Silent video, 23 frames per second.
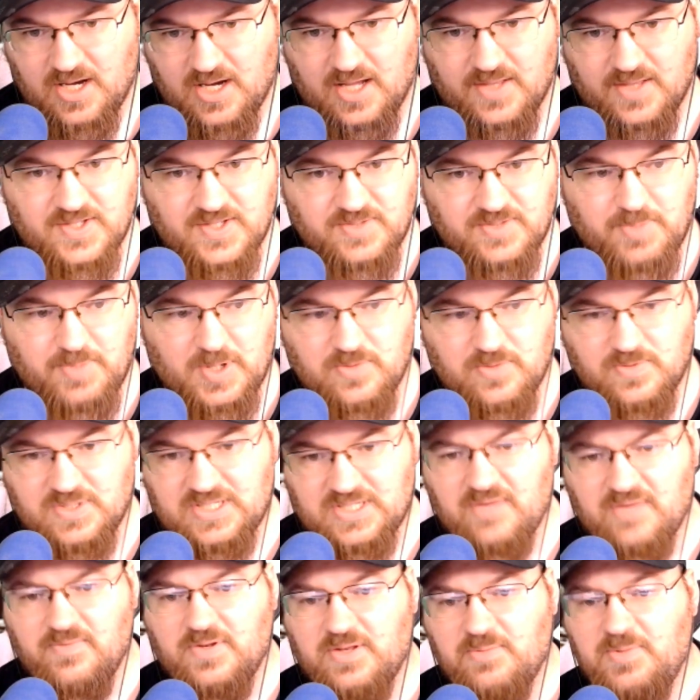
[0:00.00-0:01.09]
This boat
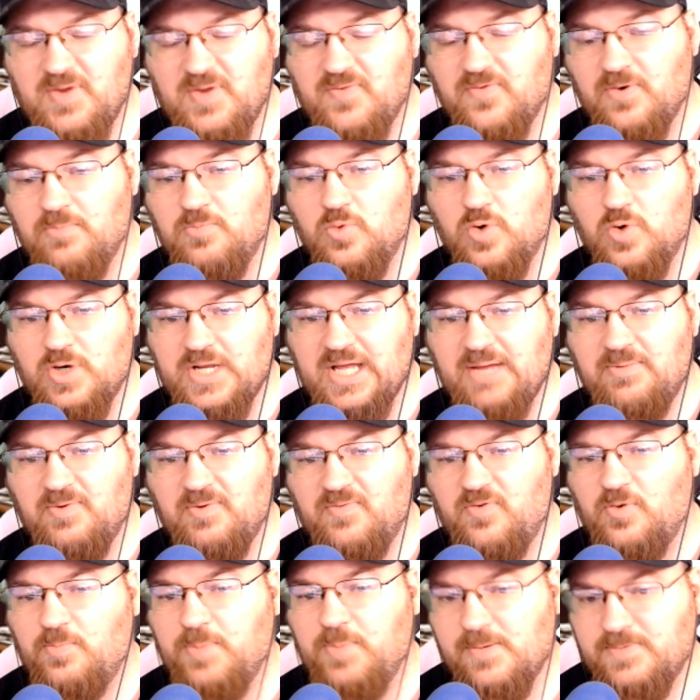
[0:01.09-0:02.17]
was given to me from
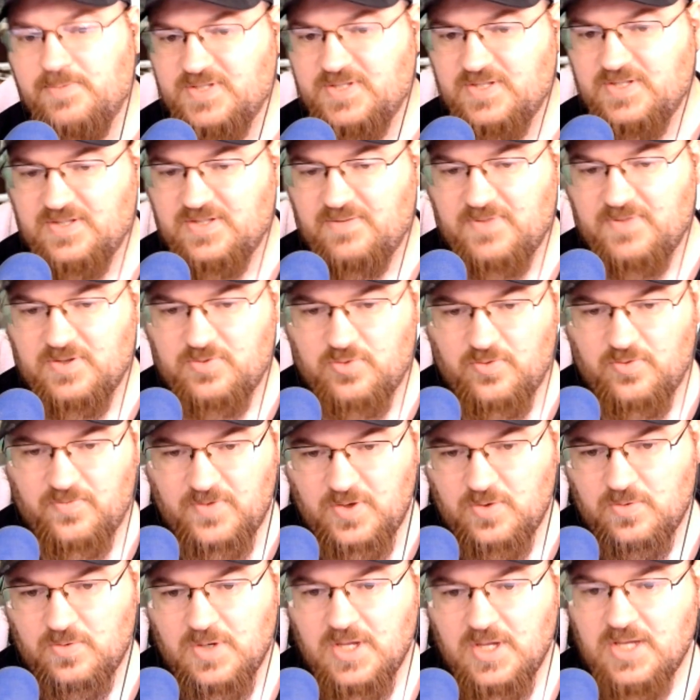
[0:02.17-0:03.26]
Wargaming for purposes of this
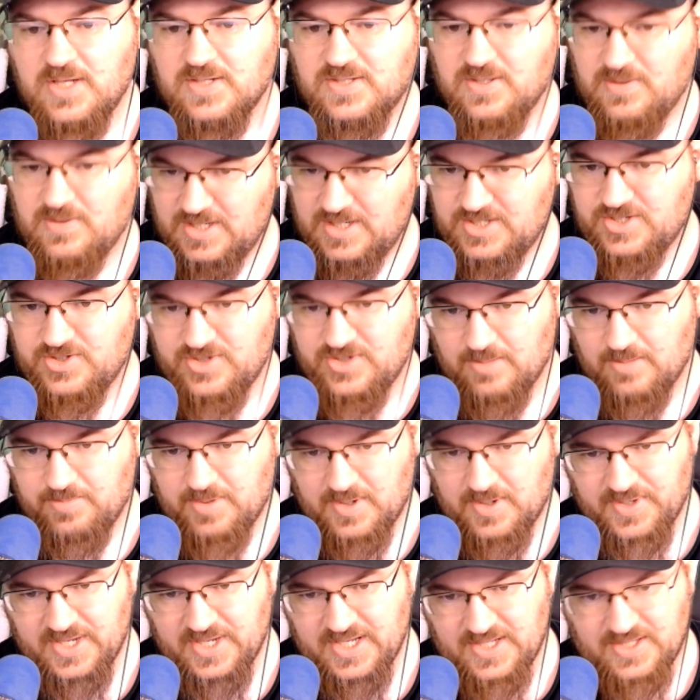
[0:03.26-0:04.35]
review, so let's jump
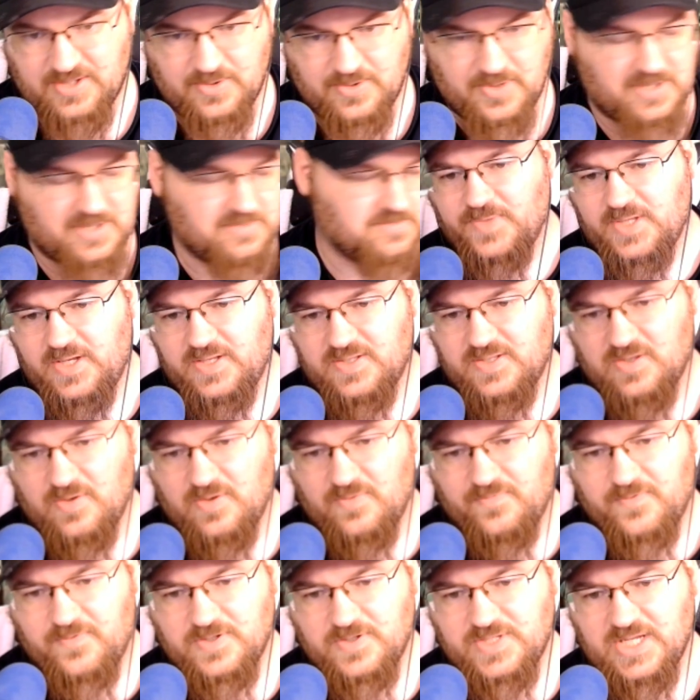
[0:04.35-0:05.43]
on into it.
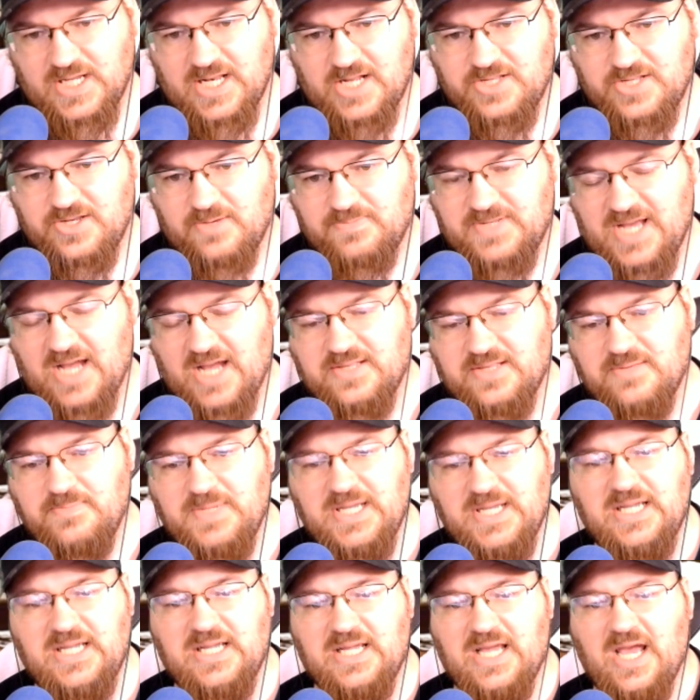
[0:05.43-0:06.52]
So first thing that jumps out to
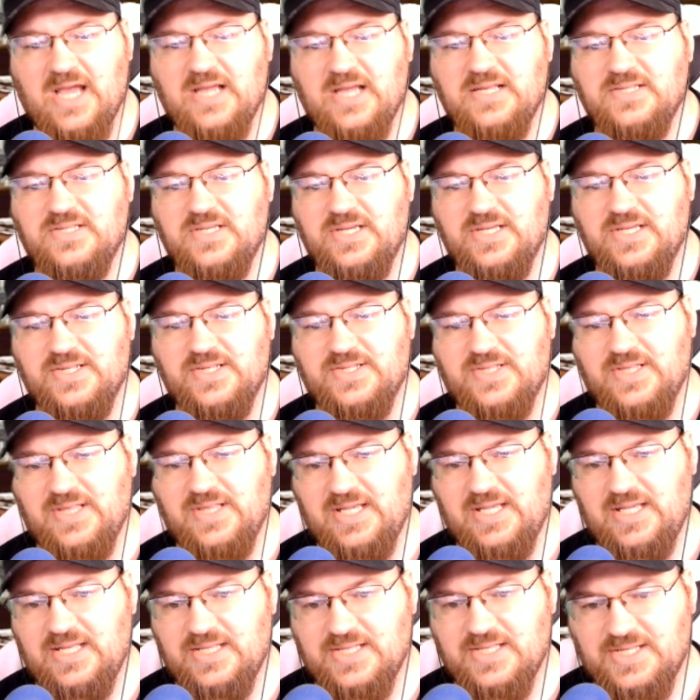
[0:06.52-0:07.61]
me, guys, is
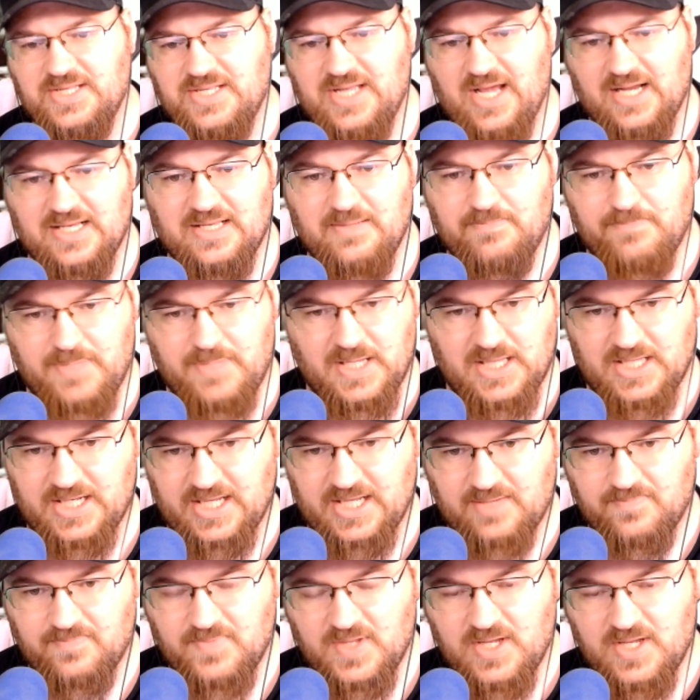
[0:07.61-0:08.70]
the
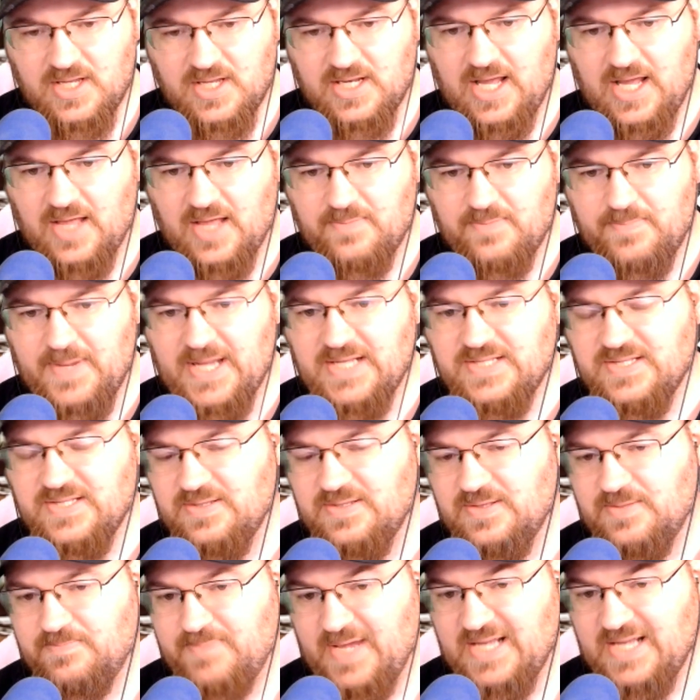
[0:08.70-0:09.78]
detectability. Now the base
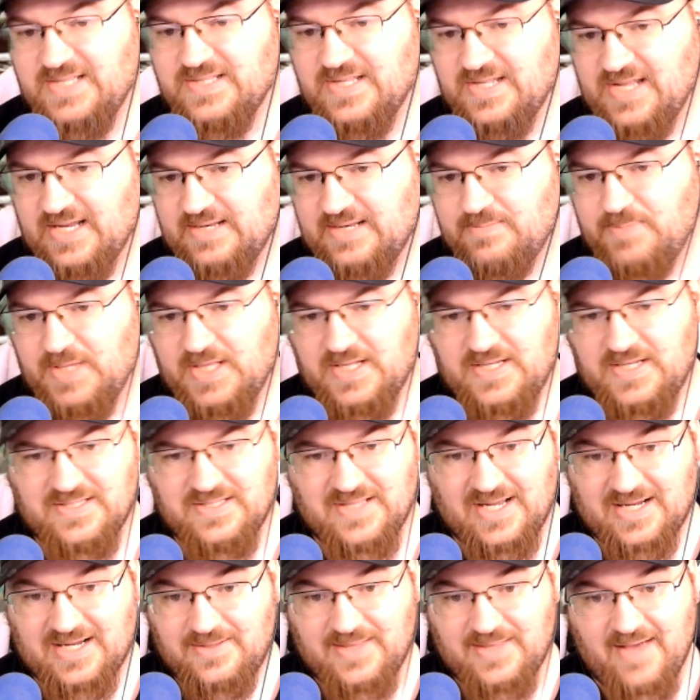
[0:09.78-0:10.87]
detectability
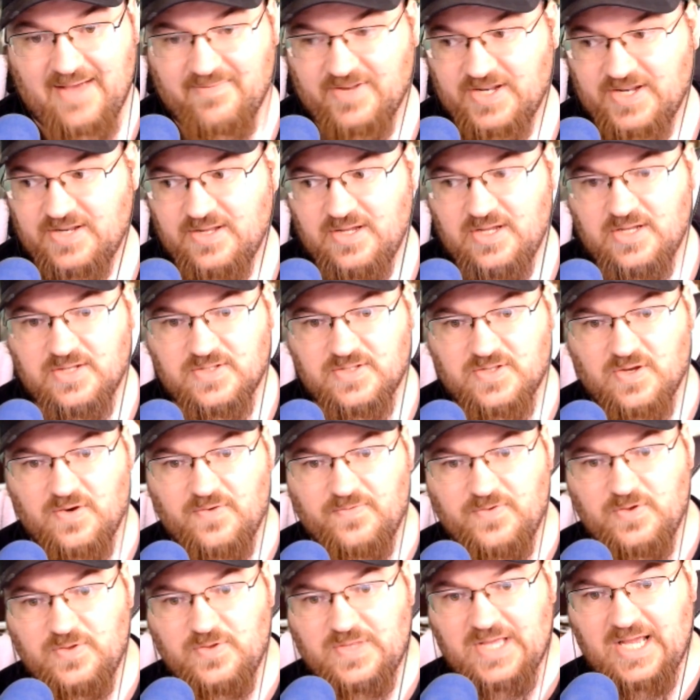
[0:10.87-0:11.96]
is like 11. So
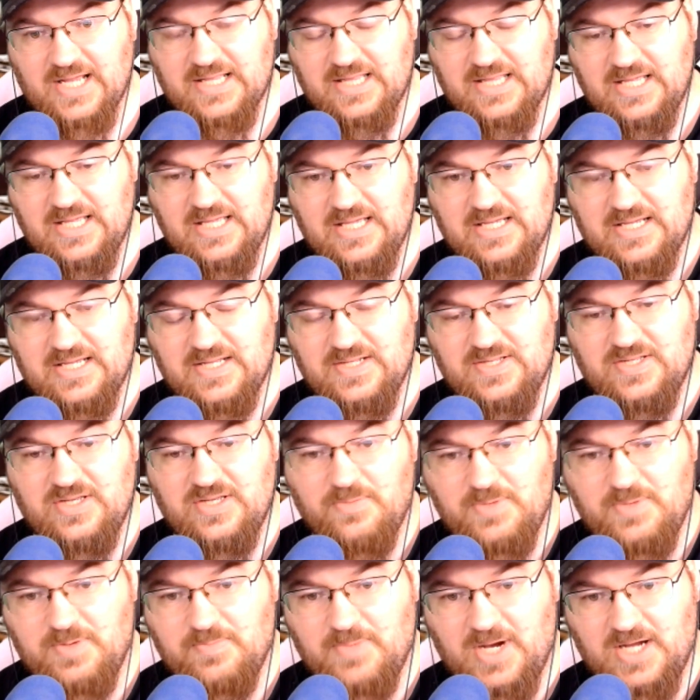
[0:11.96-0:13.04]
if you take the
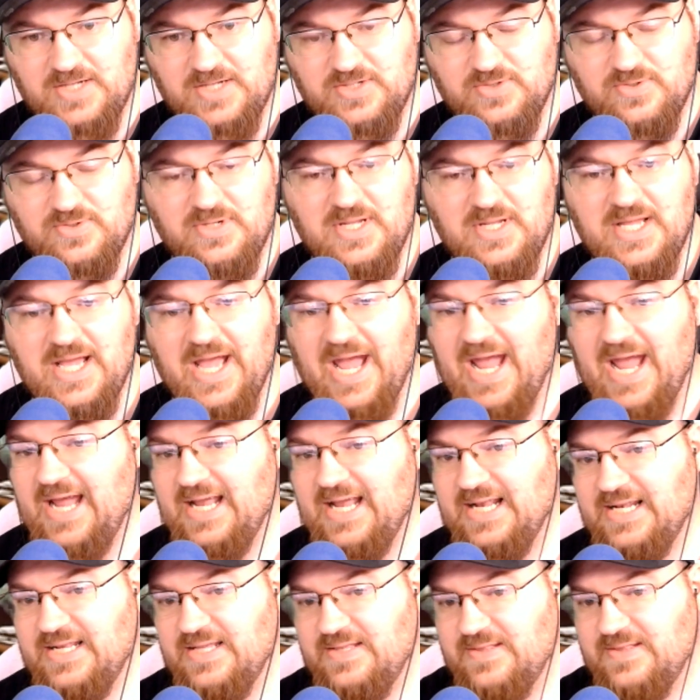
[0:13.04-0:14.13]
concealment module
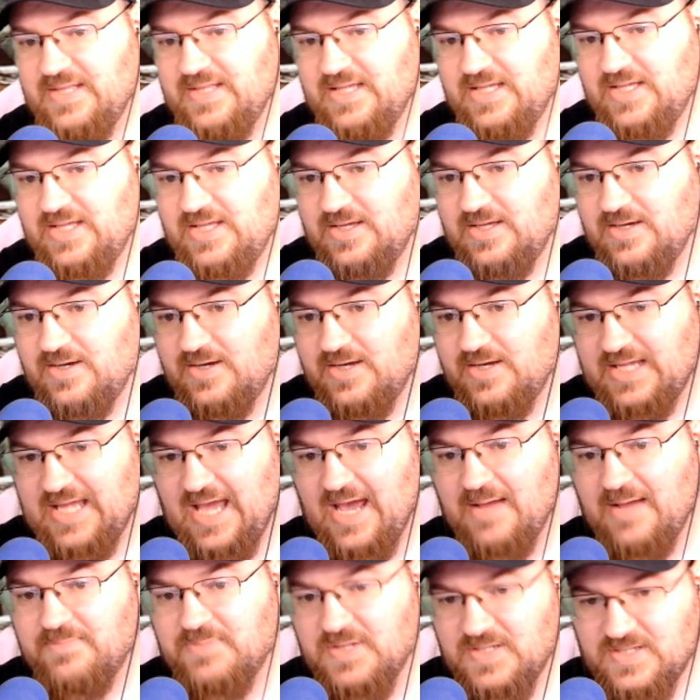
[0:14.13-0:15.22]
and the
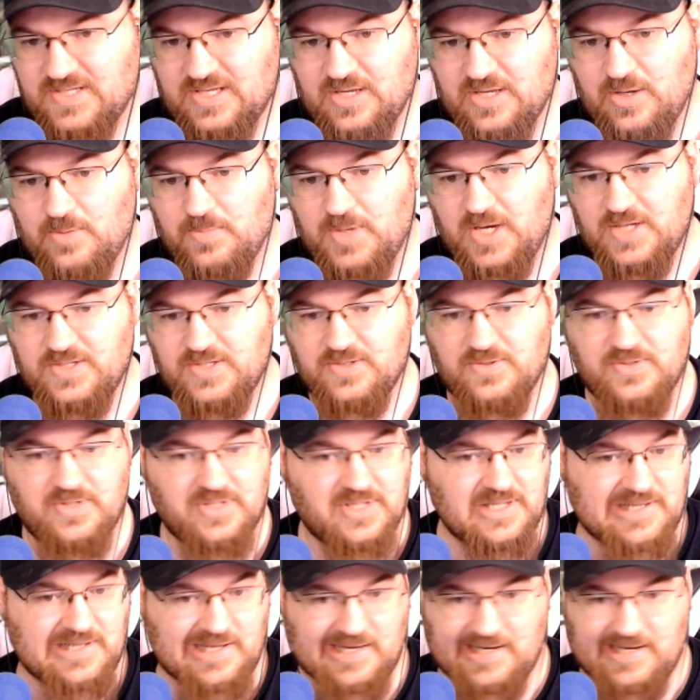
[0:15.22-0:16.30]
captain's skill module,
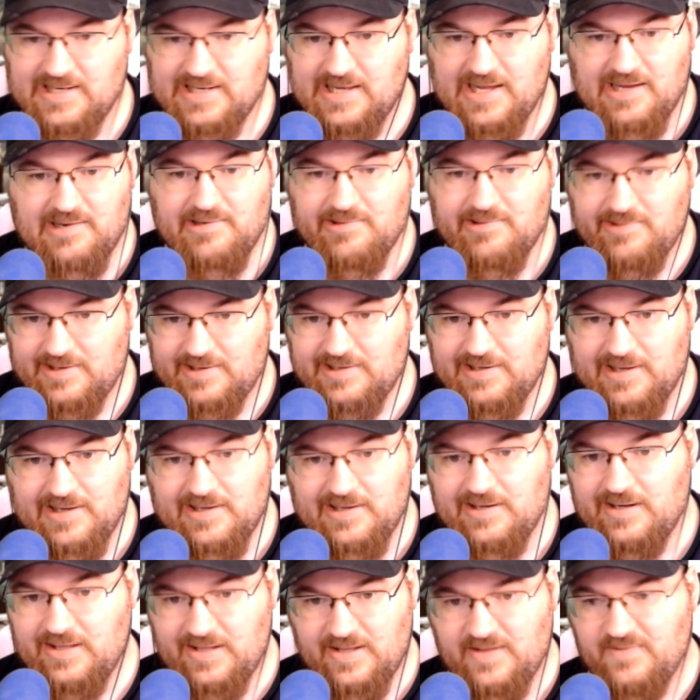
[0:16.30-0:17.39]
you can get it down to like
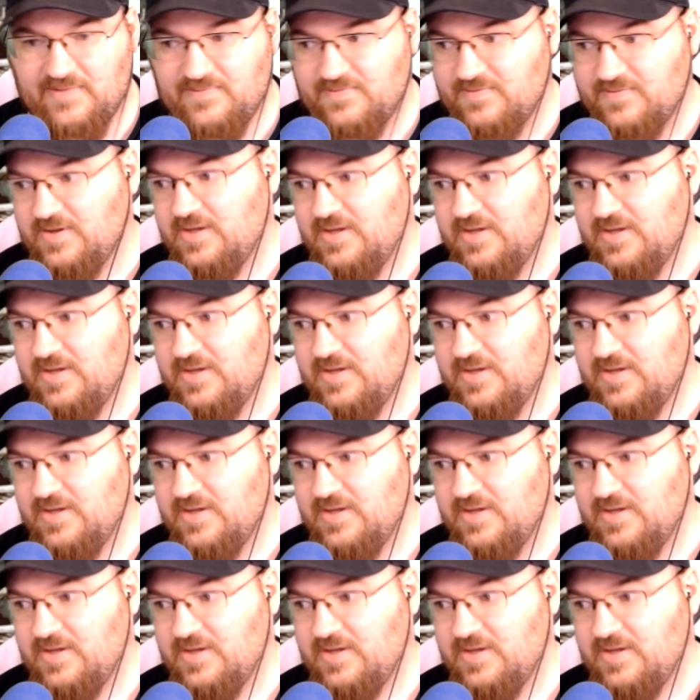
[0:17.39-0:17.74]
9.5.